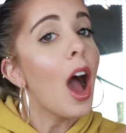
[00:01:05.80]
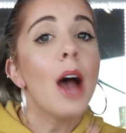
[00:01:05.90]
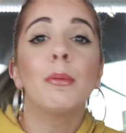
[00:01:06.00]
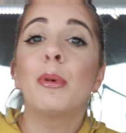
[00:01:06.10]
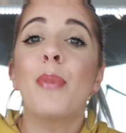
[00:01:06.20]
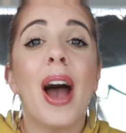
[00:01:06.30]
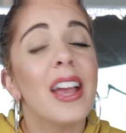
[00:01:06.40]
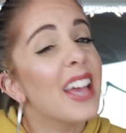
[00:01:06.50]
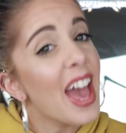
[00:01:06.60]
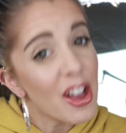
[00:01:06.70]
I'm going to be
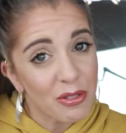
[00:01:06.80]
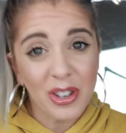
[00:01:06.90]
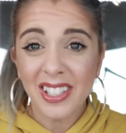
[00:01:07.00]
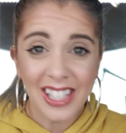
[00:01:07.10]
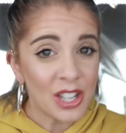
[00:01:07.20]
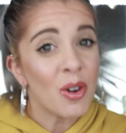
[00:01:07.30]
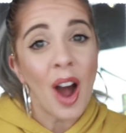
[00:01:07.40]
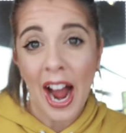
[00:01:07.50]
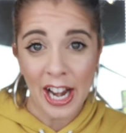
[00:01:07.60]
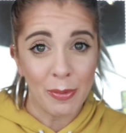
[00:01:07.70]
buying every single
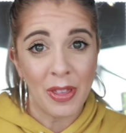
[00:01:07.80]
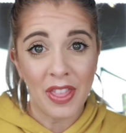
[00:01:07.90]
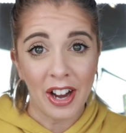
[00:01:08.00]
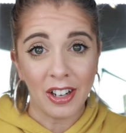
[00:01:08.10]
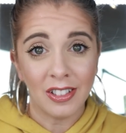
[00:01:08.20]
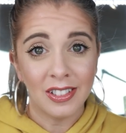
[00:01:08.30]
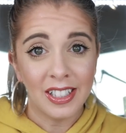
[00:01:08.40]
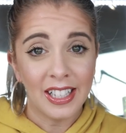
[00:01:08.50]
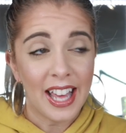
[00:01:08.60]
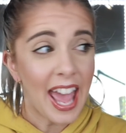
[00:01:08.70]
item in there
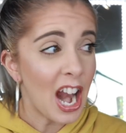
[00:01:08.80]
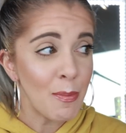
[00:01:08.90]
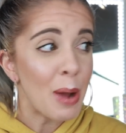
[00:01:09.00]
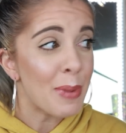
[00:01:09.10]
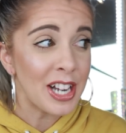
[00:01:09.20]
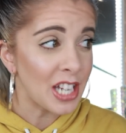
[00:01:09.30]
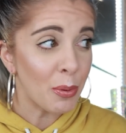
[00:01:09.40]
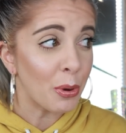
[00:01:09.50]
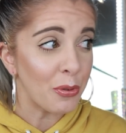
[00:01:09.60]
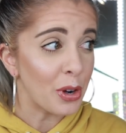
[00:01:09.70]
and I might buy
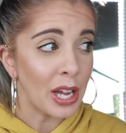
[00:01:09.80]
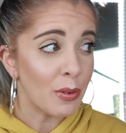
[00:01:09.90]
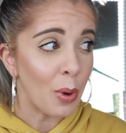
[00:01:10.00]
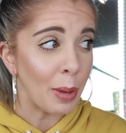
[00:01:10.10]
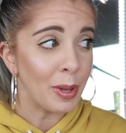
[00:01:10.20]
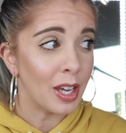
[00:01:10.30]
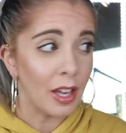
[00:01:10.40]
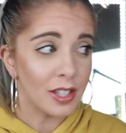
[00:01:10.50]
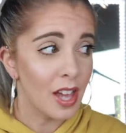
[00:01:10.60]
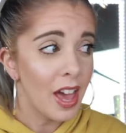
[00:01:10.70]
double for a giveaway
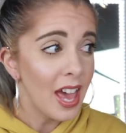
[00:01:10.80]
because